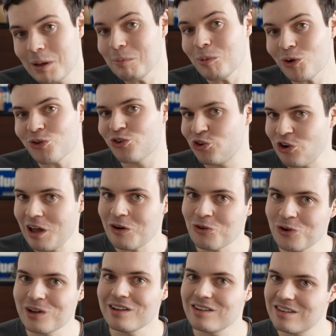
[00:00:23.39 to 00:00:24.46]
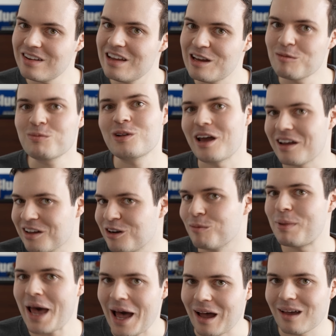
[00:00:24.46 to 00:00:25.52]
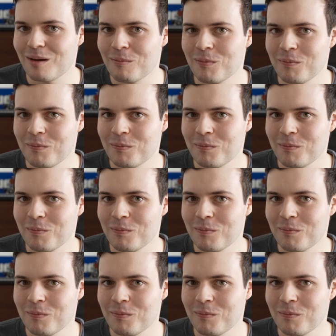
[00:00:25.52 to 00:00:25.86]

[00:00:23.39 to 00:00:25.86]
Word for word: People generally seem taken aback.